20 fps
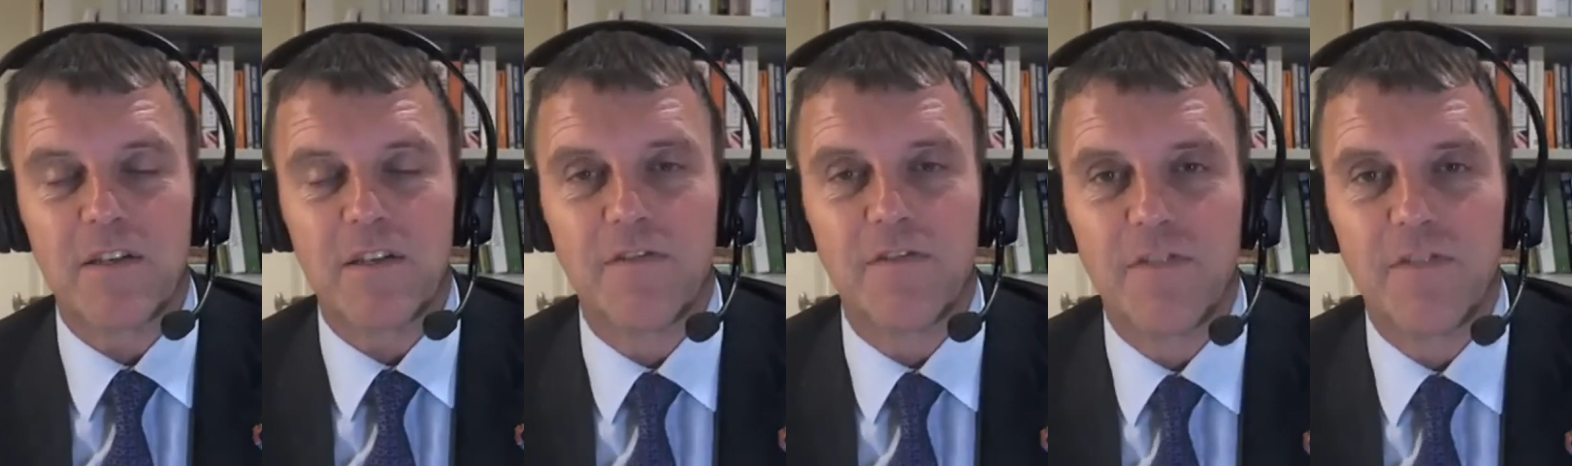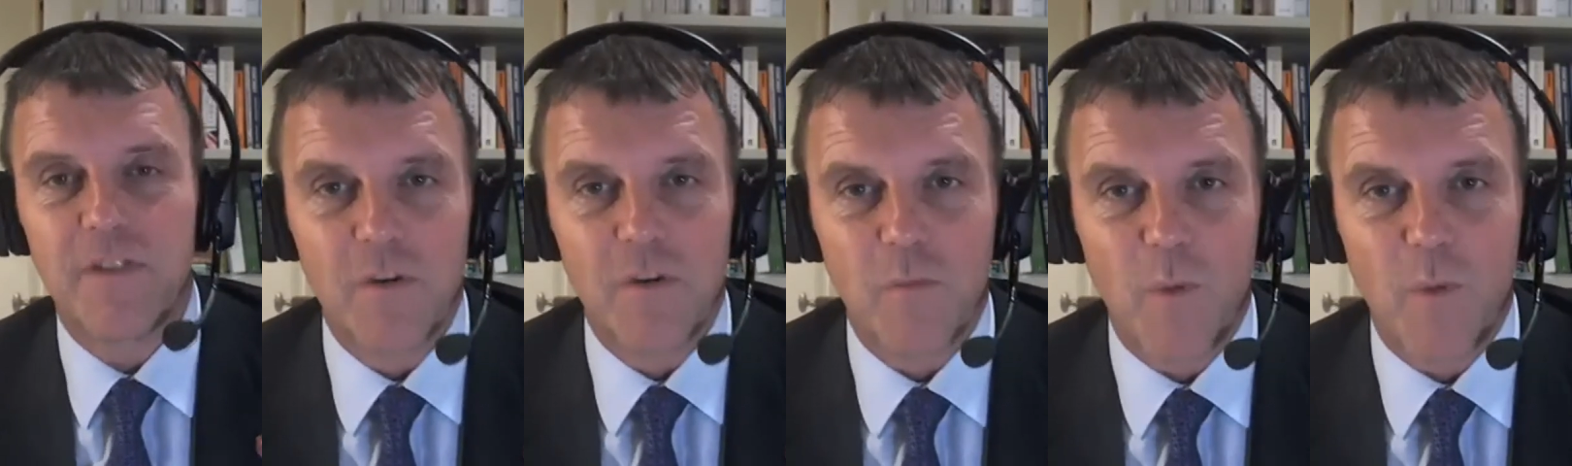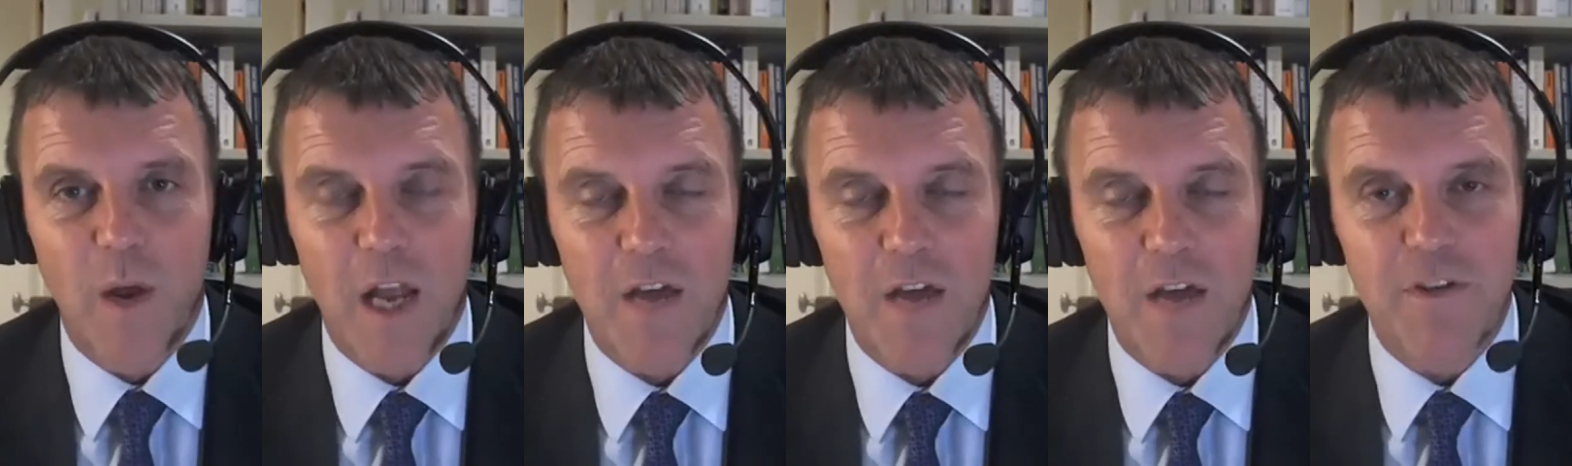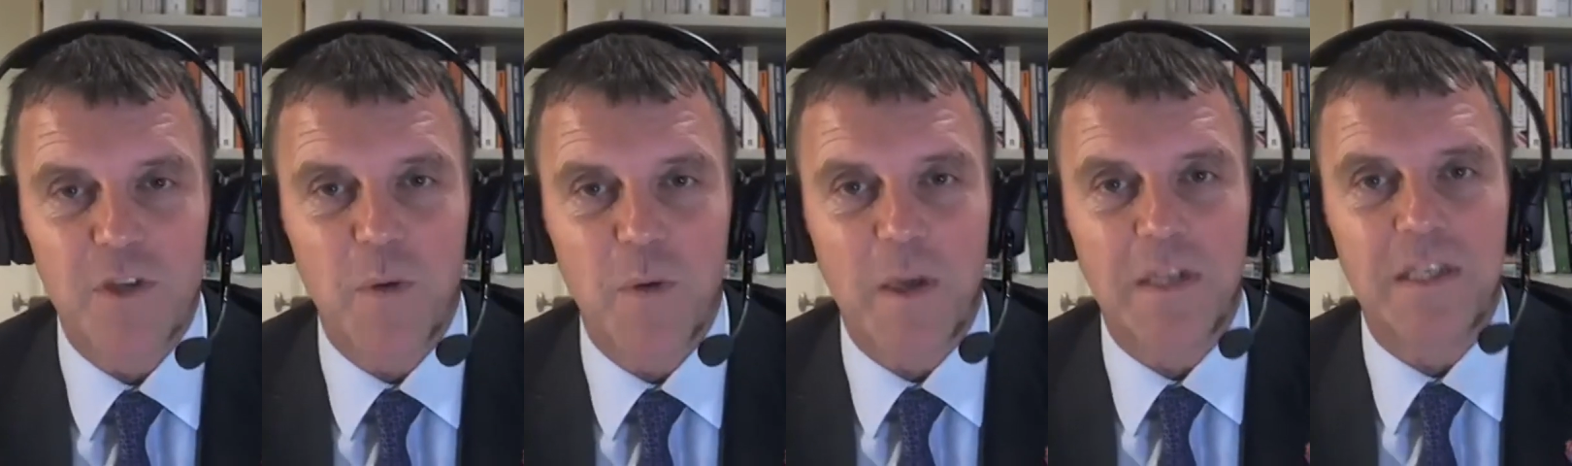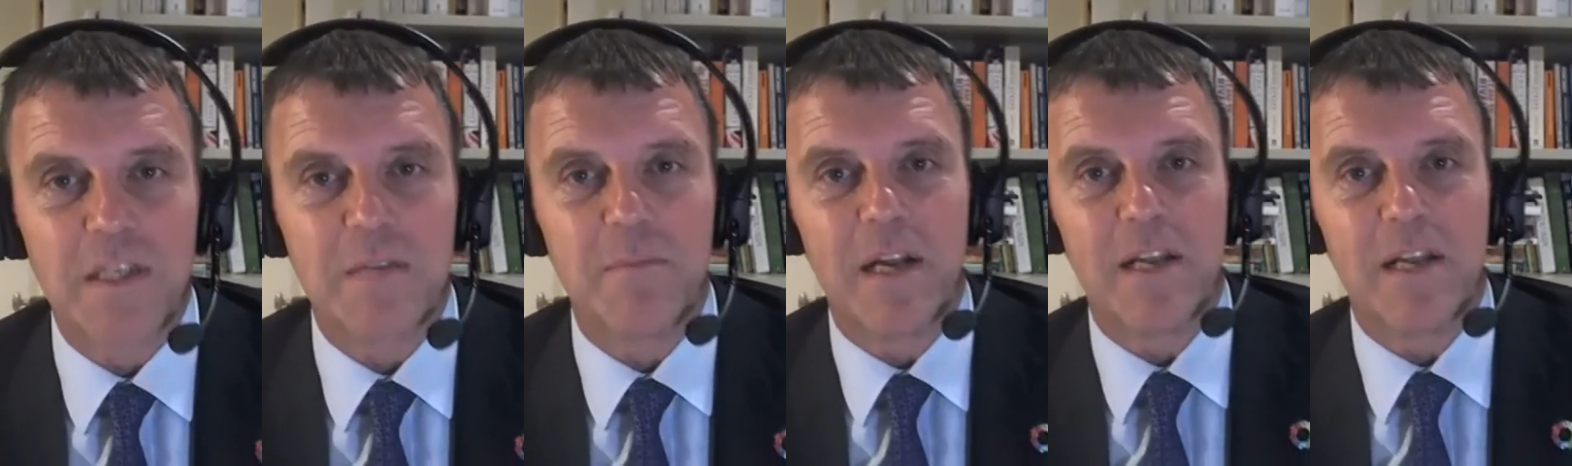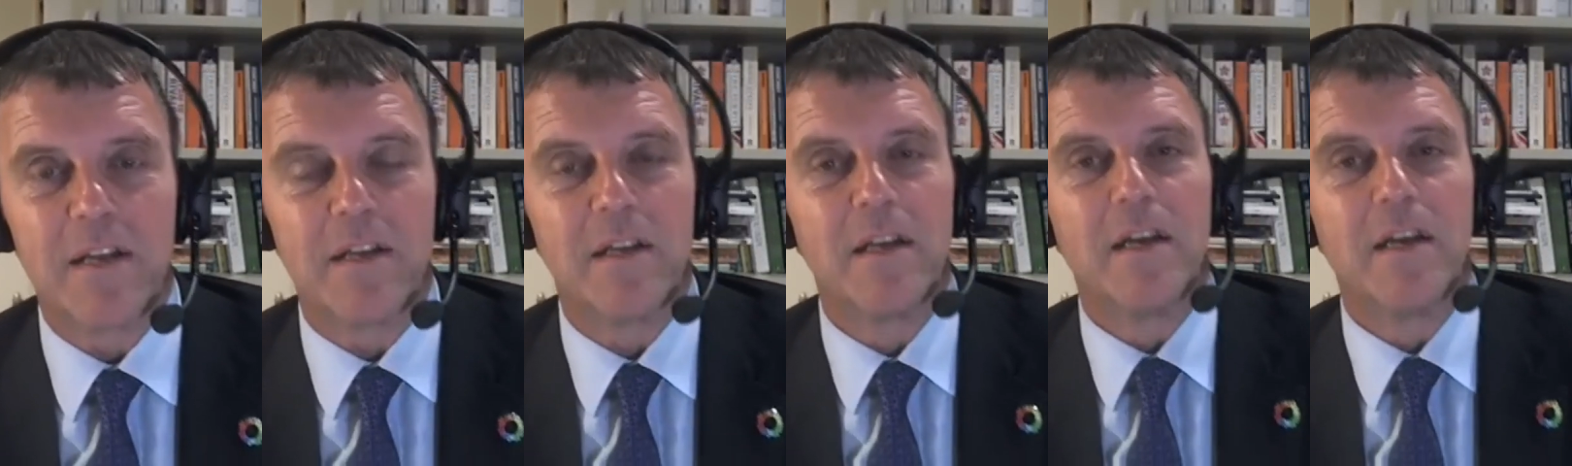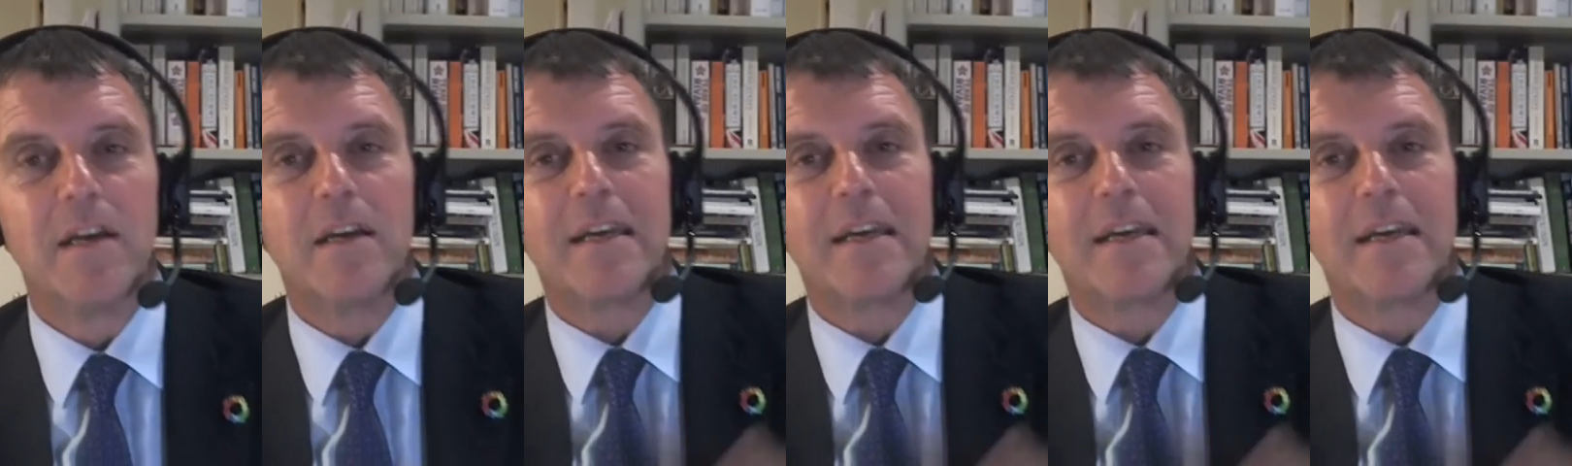of well over 20 million.